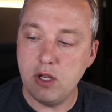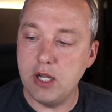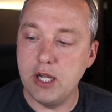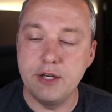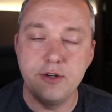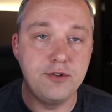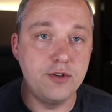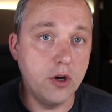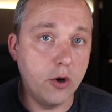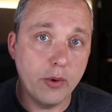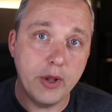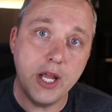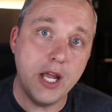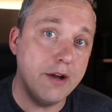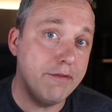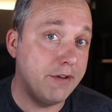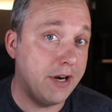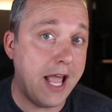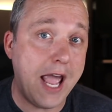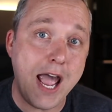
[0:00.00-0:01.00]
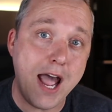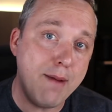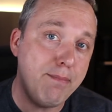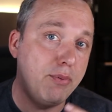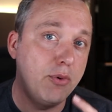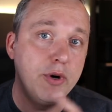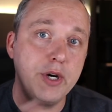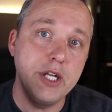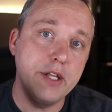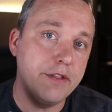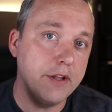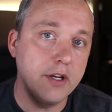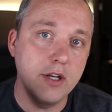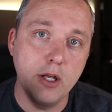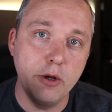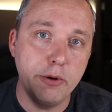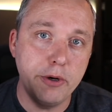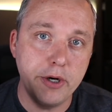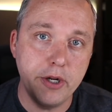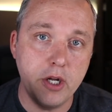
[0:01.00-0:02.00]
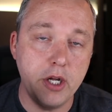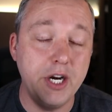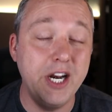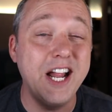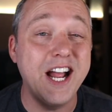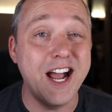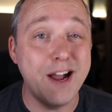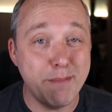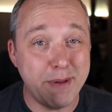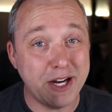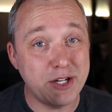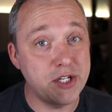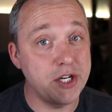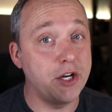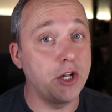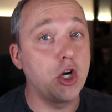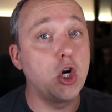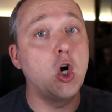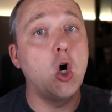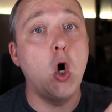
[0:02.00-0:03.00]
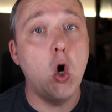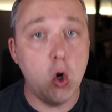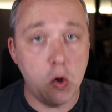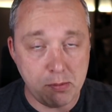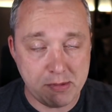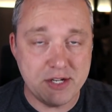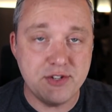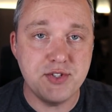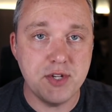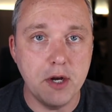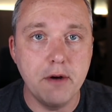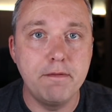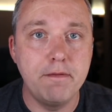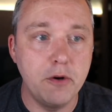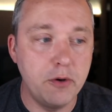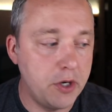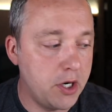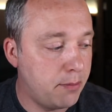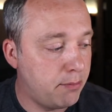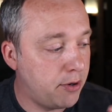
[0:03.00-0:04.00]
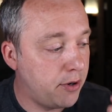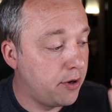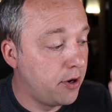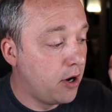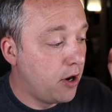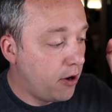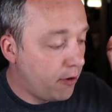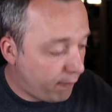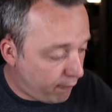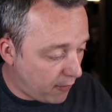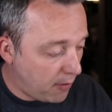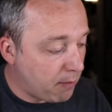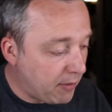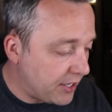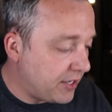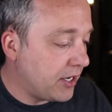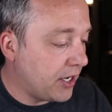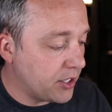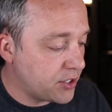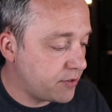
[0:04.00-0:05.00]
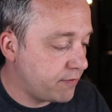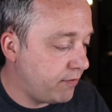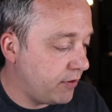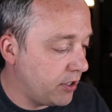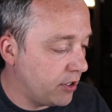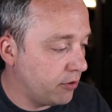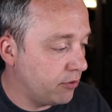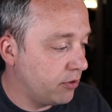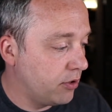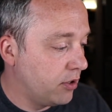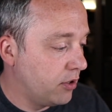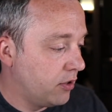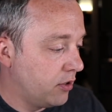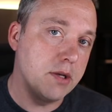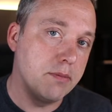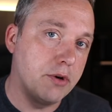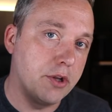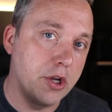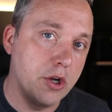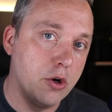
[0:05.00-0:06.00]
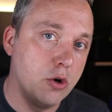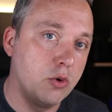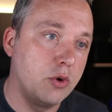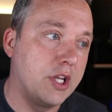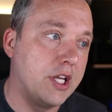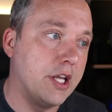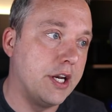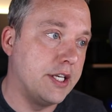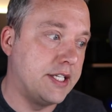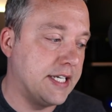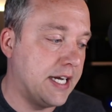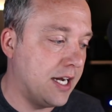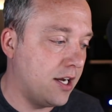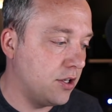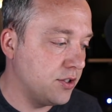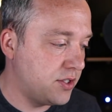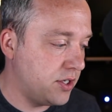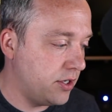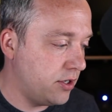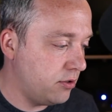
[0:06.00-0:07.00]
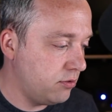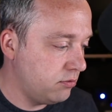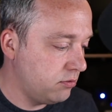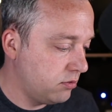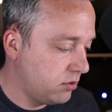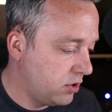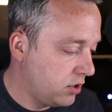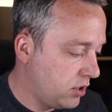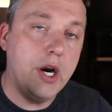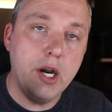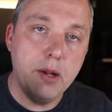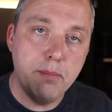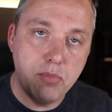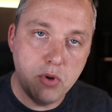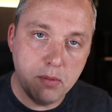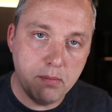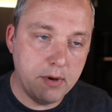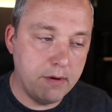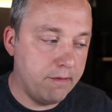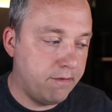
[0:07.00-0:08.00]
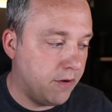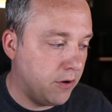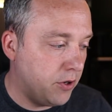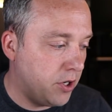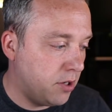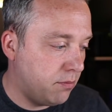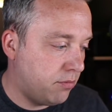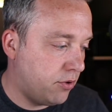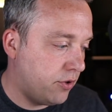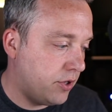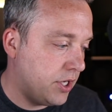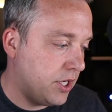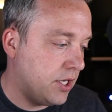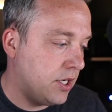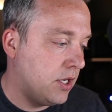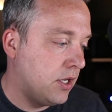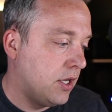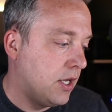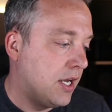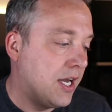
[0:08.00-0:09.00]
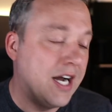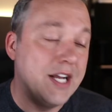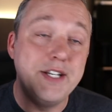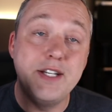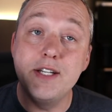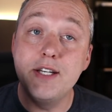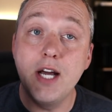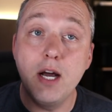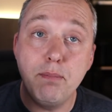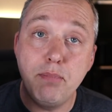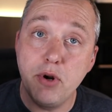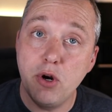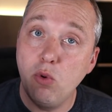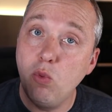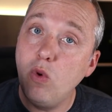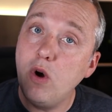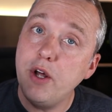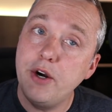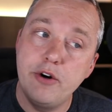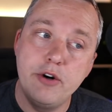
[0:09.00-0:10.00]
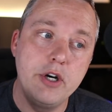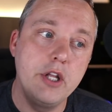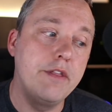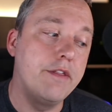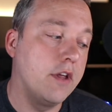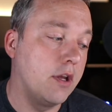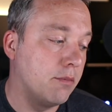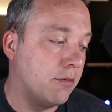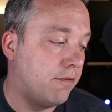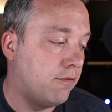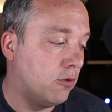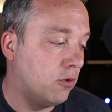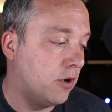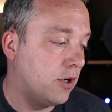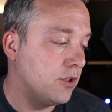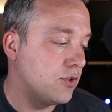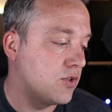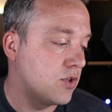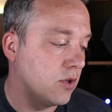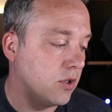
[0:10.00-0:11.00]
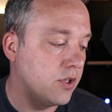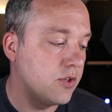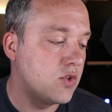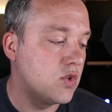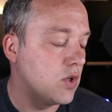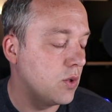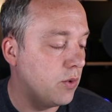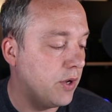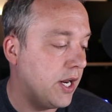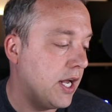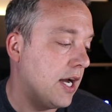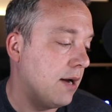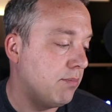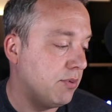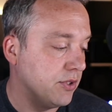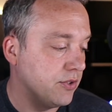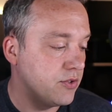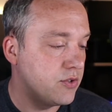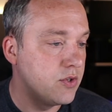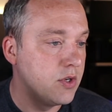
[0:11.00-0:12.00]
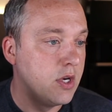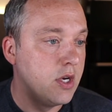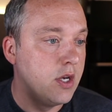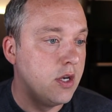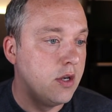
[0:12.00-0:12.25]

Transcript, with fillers: I don't have an app or anything loaded on it. I'm actually going to call my cell phone number from my desk phone. First, I'm going to go get a dial tone. All right, I put my phone number in. I did not put a one or anything before it. So let's see what happens.